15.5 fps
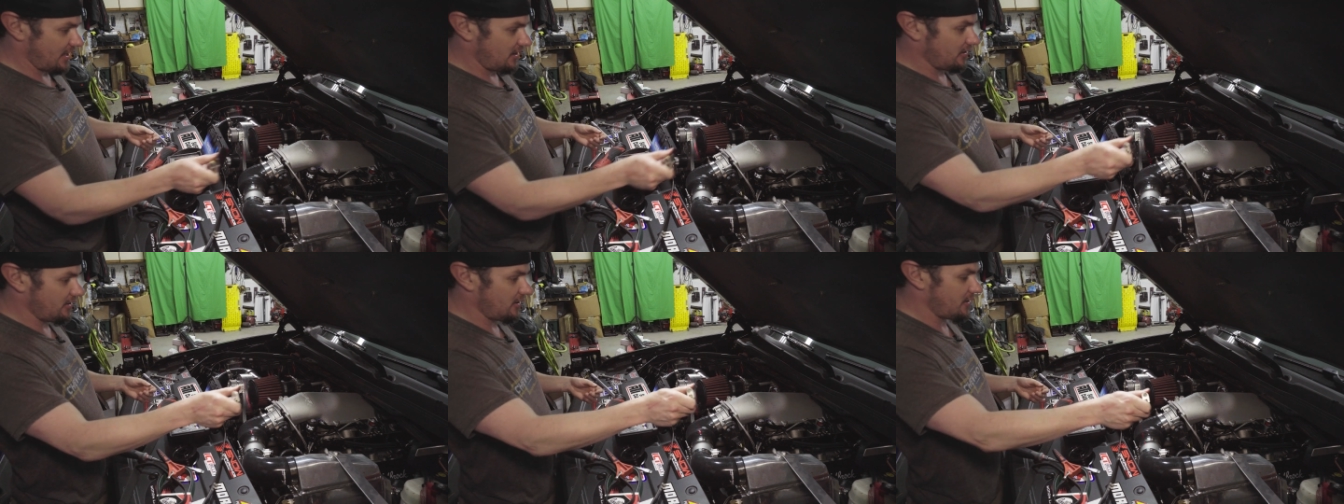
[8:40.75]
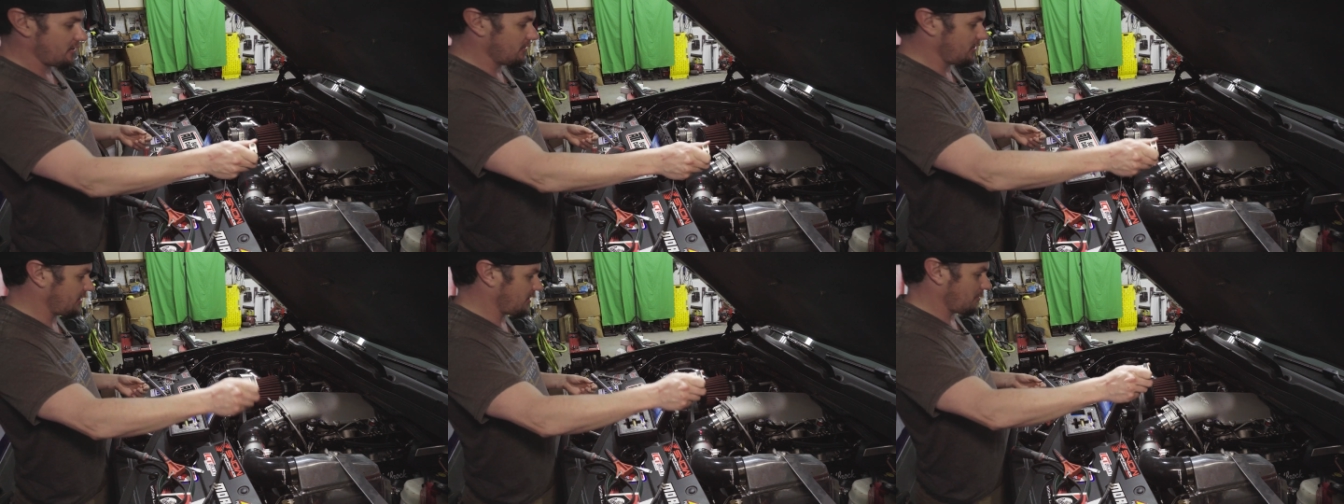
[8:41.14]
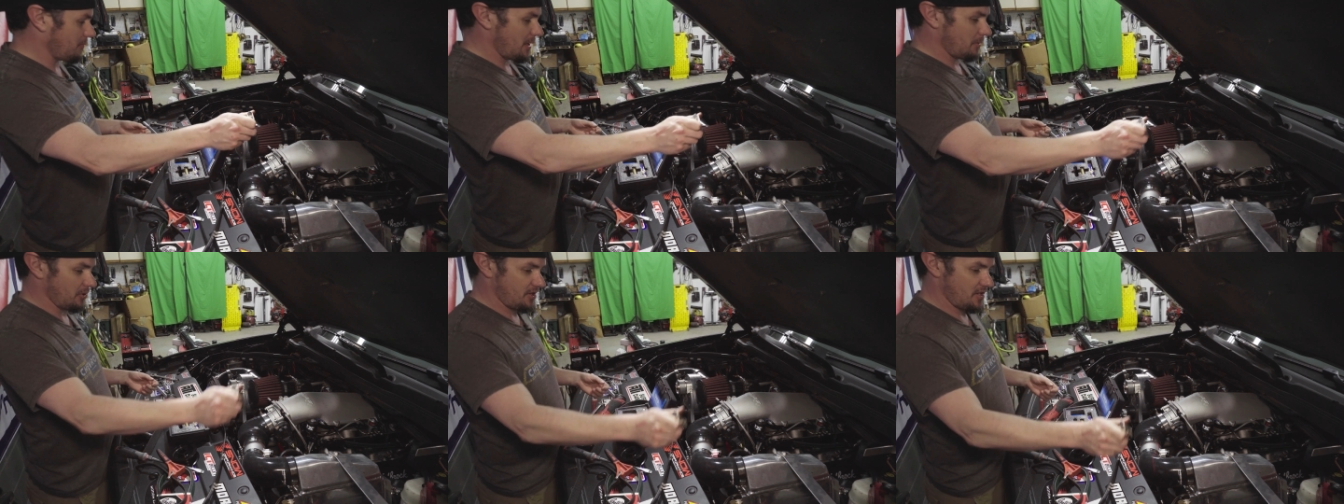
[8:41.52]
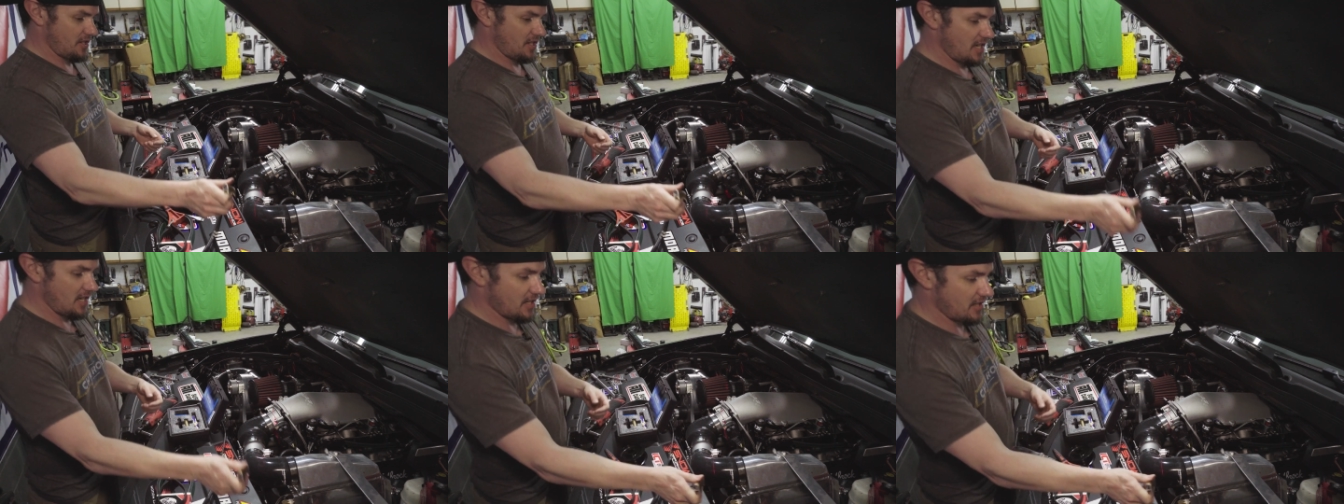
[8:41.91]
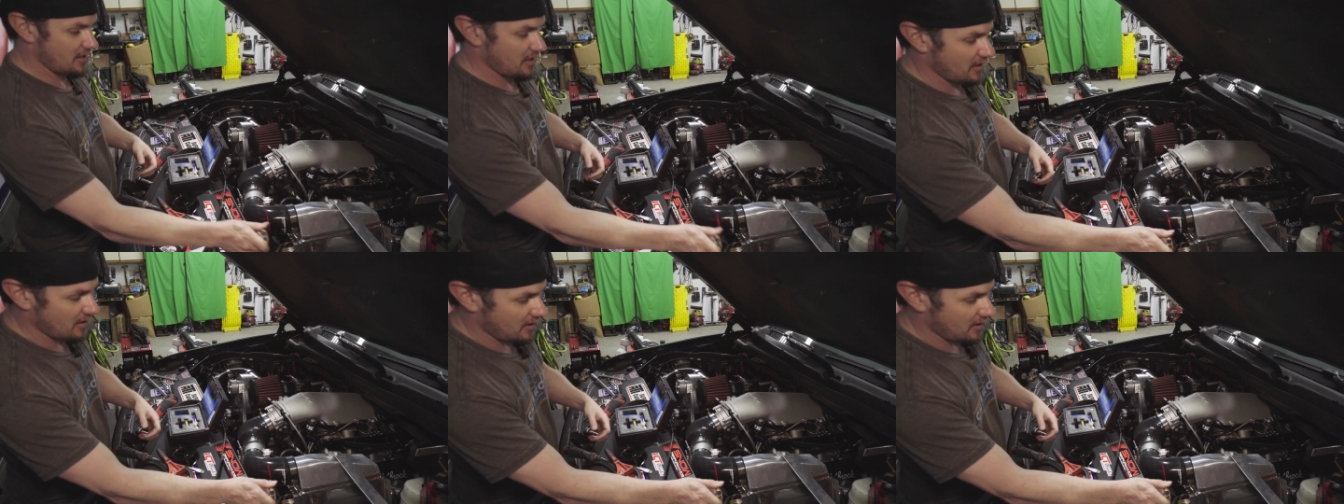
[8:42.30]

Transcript: I don't know if you're really going to be able to see it.